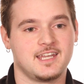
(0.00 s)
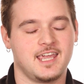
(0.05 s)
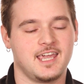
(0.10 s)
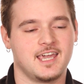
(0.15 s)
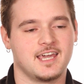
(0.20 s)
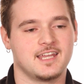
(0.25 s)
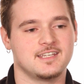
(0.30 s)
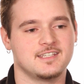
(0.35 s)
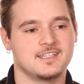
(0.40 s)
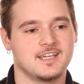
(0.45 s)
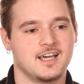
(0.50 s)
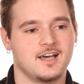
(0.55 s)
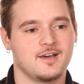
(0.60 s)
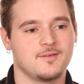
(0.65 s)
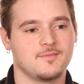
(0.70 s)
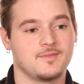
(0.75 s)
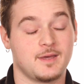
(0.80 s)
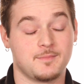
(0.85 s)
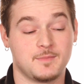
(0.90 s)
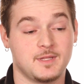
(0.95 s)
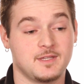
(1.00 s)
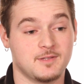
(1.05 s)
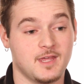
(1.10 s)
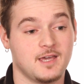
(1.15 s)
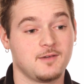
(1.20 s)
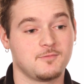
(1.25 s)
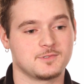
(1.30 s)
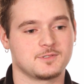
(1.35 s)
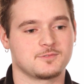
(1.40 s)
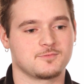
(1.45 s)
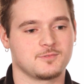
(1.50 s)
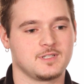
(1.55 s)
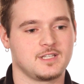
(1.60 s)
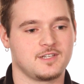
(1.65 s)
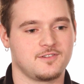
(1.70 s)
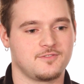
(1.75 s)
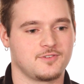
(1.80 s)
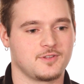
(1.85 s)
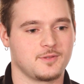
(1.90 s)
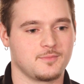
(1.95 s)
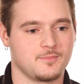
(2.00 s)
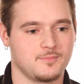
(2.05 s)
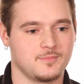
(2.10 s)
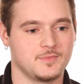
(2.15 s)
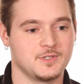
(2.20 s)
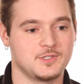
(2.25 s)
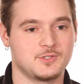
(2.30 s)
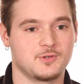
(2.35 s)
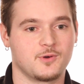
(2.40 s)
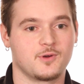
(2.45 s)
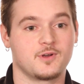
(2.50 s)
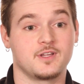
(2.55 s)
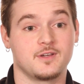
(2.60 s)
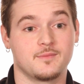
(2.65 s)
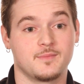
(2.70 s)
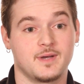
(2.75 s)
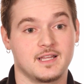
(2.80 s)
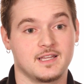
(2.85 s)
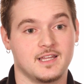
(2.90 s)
And that was really for the majority of my